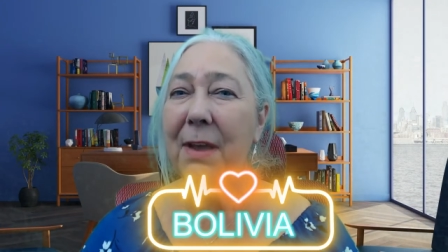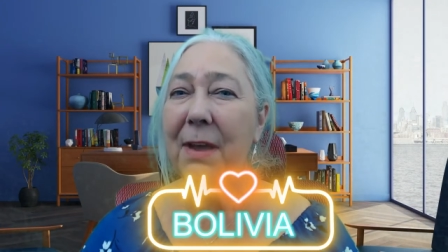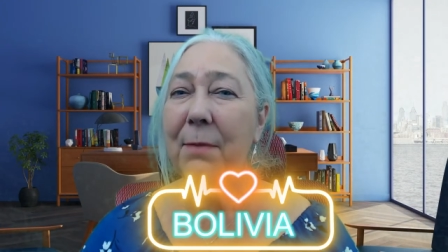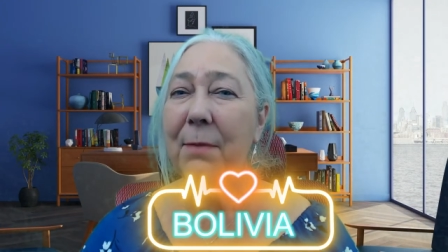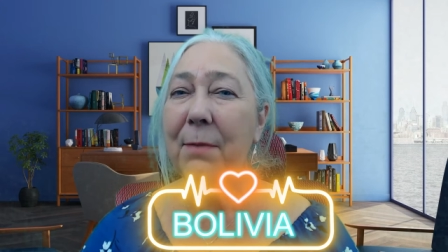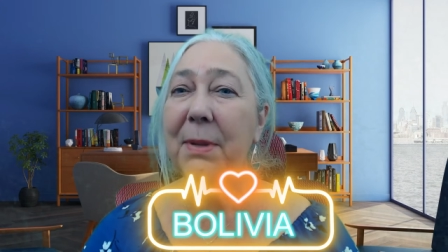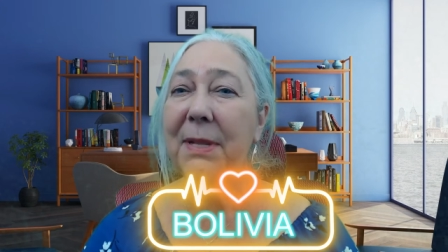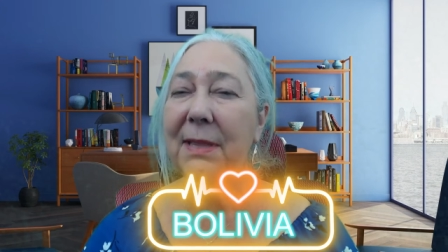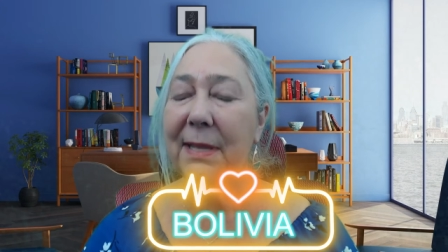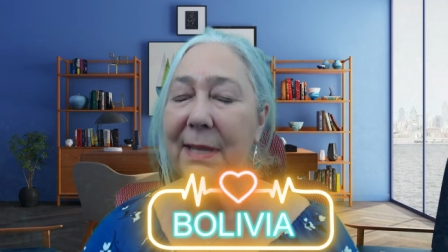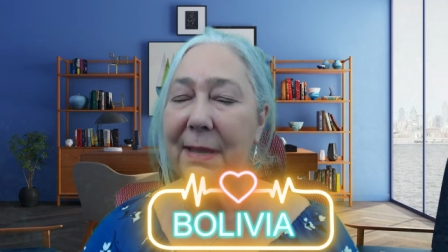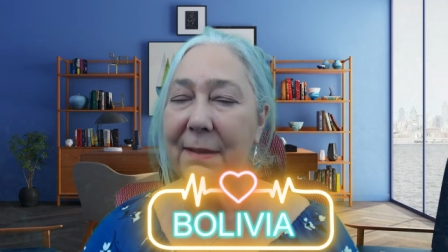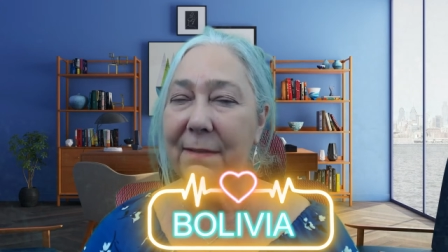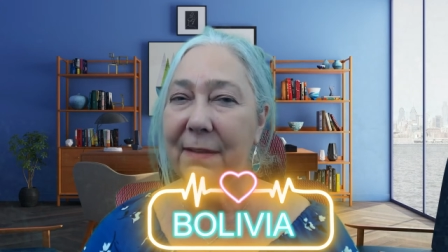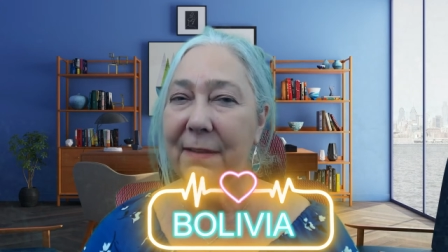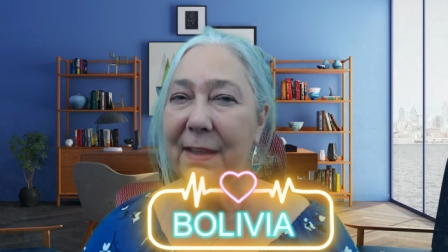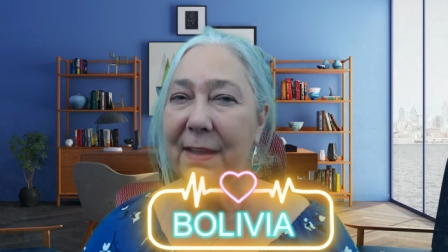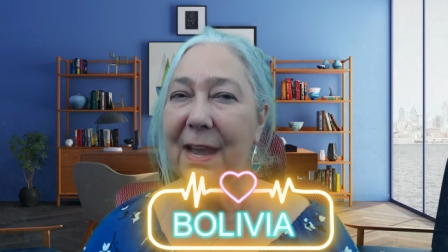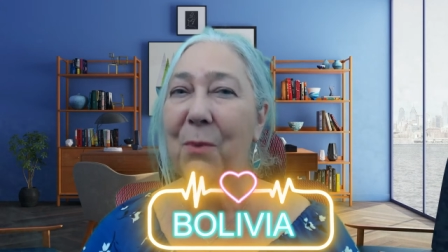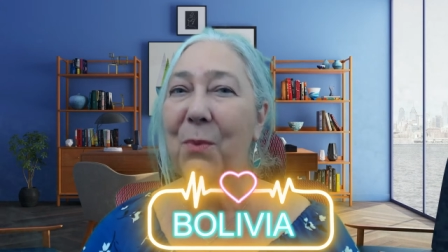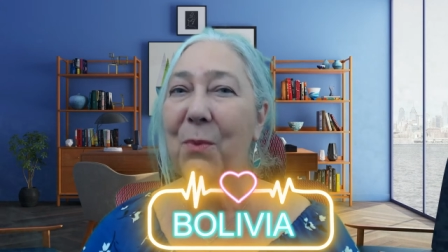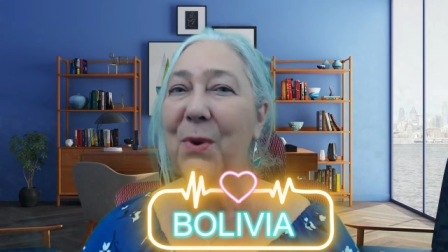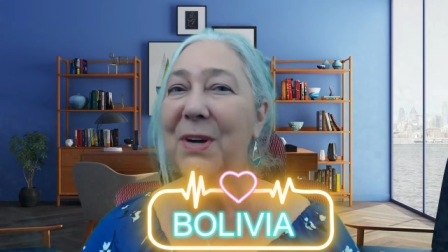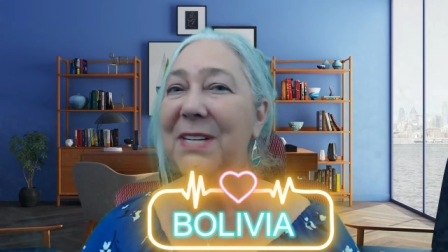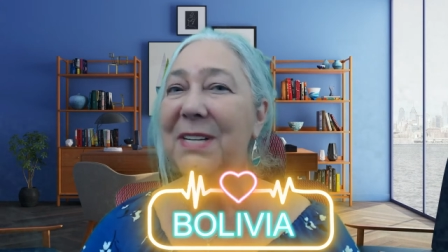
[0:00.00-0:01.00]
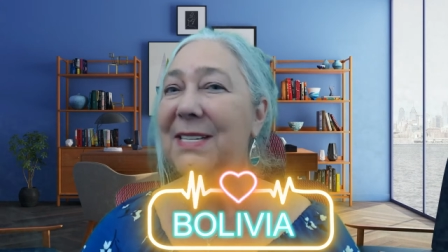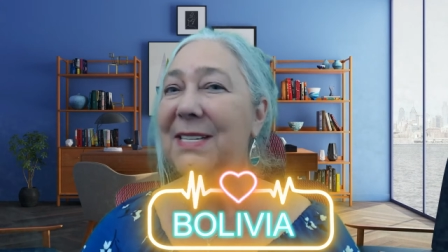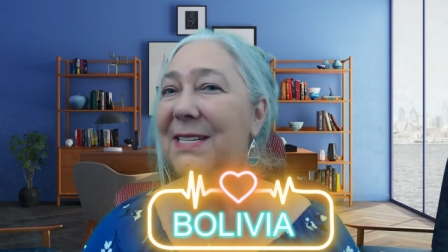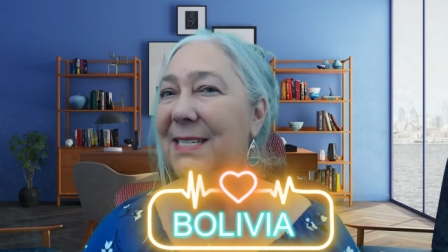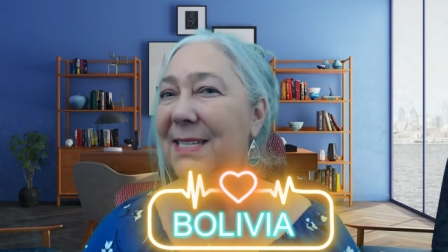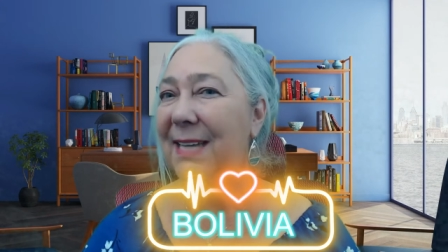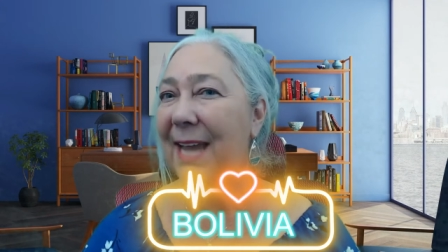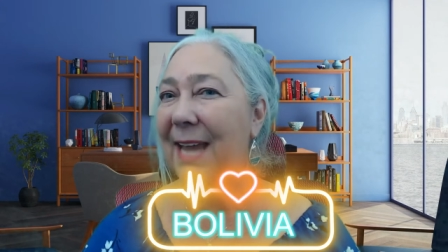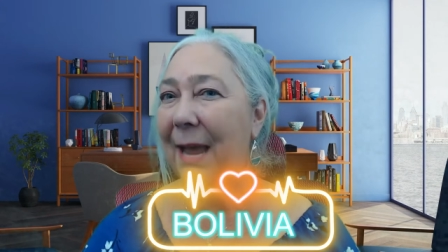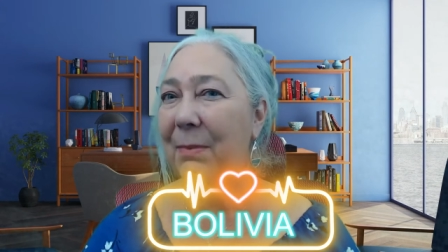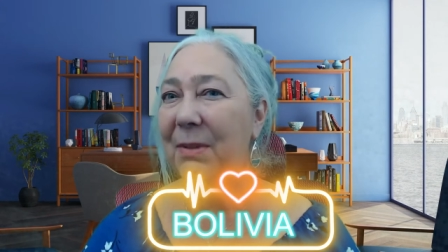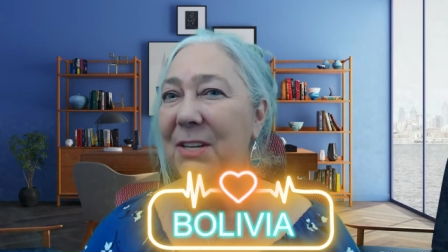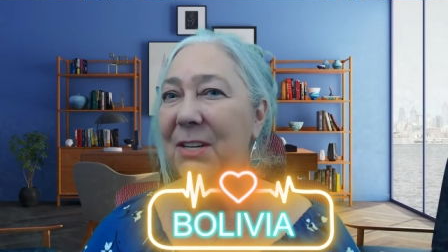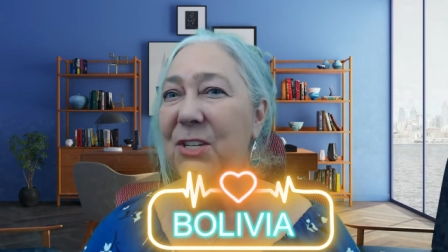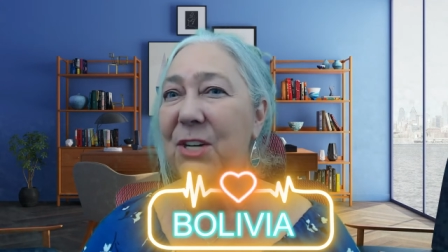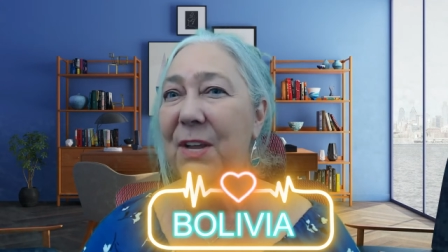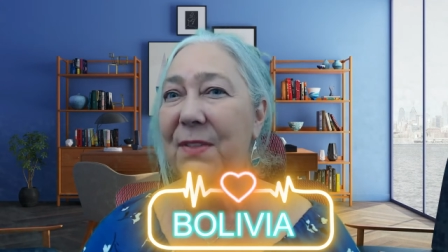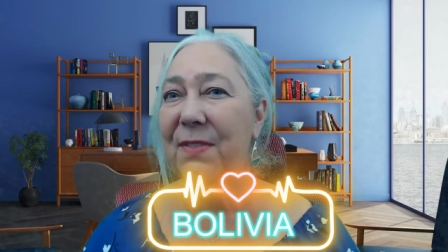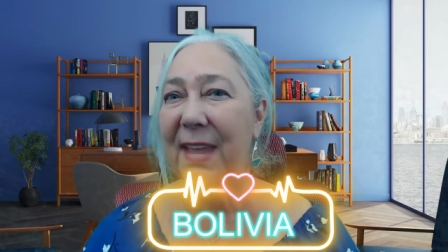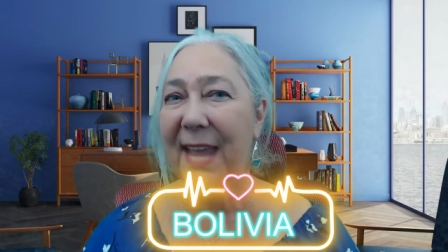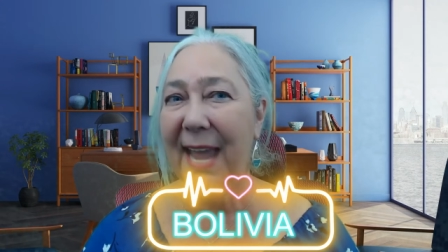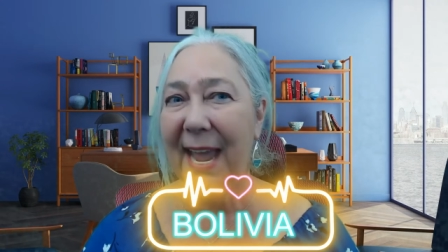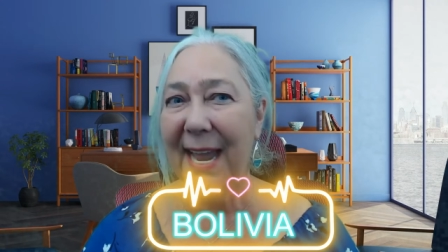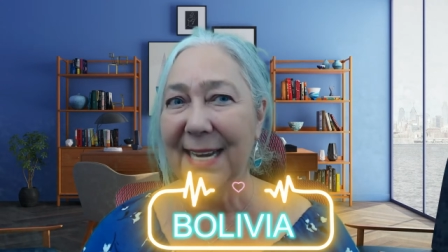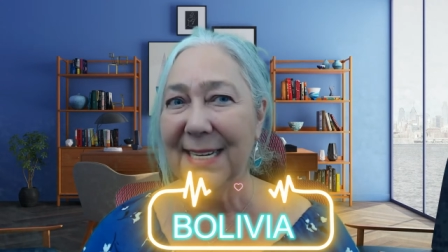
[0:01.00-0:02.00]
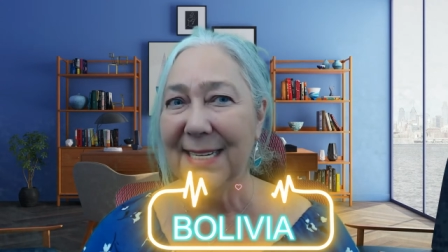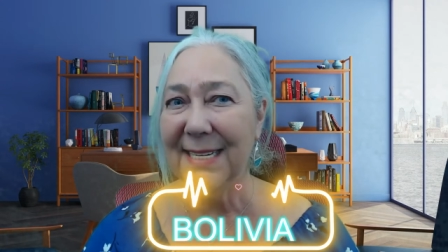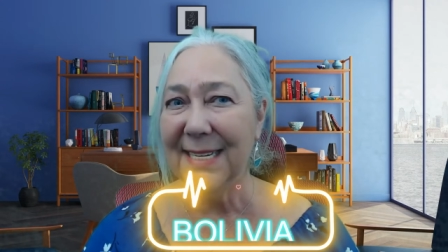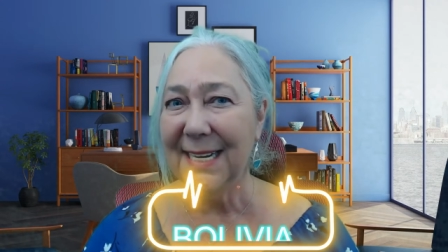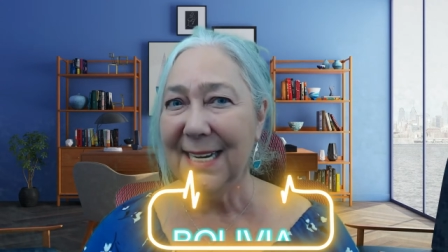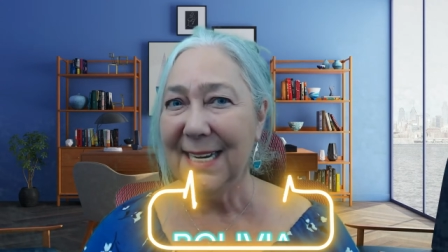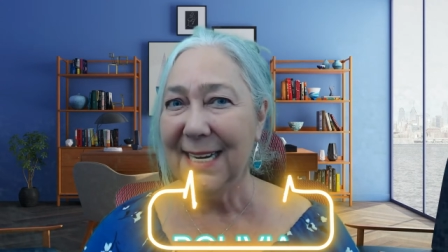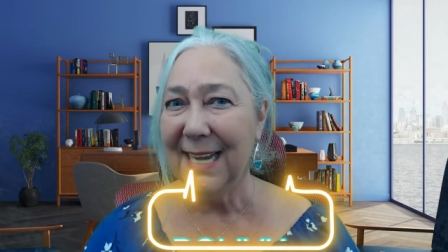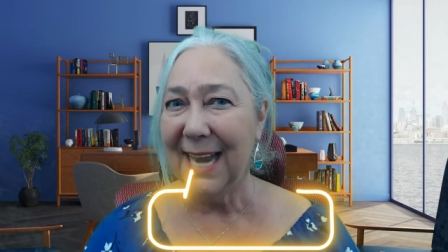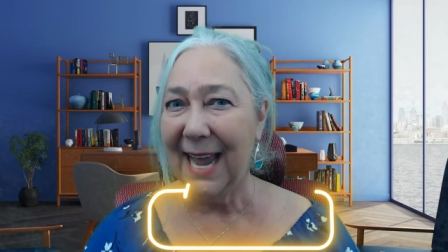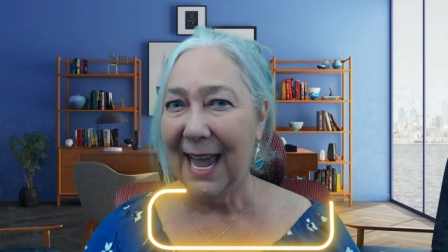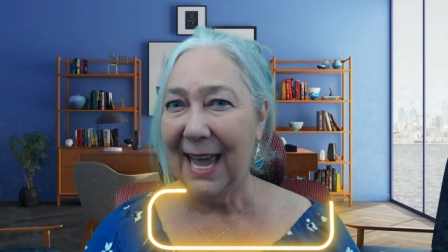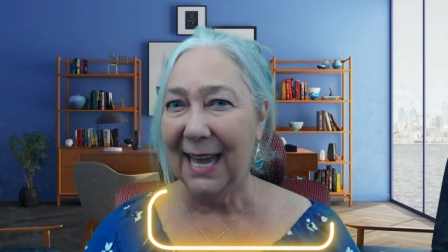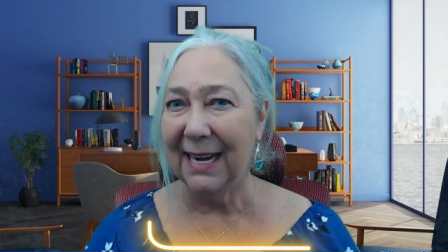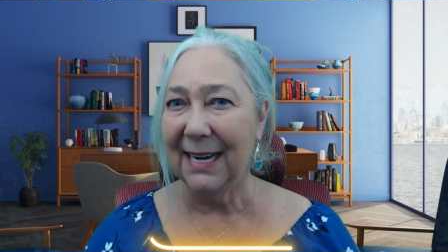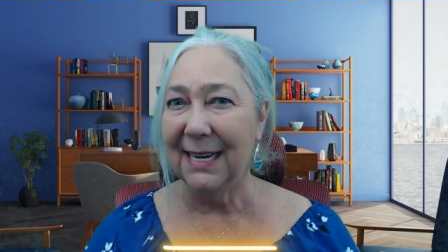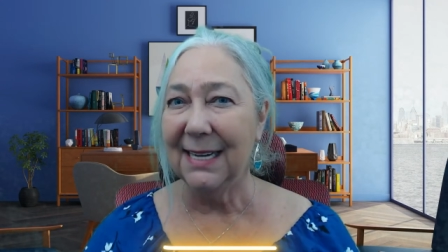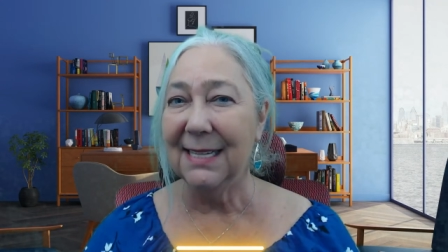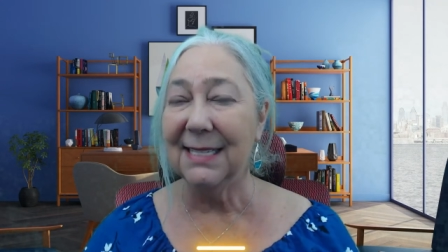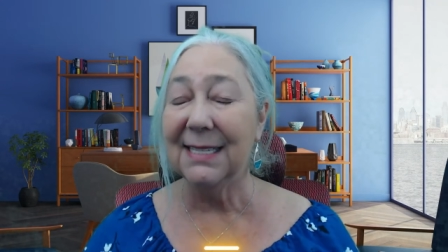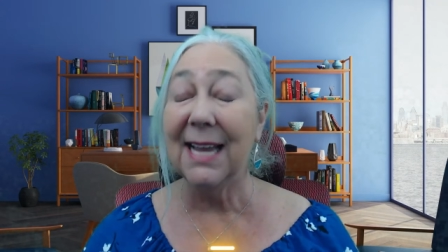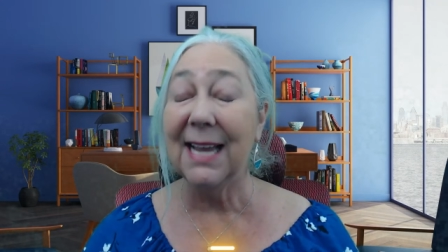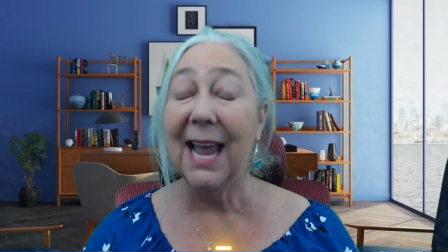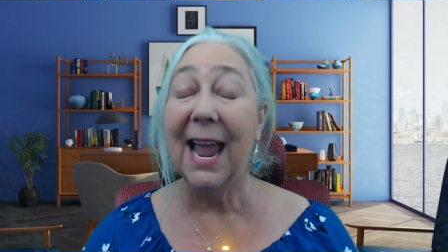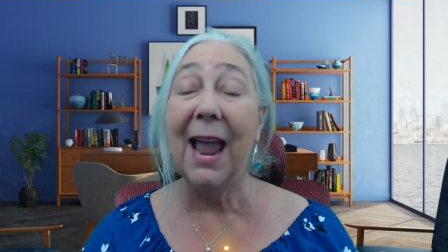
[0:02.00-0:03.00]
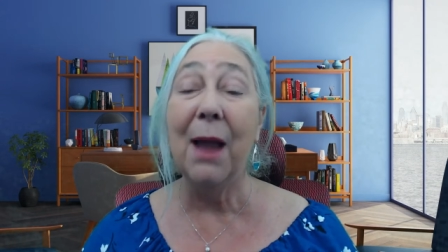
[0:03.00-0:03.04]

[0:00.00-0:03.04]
of Bolivia was established in the 1890s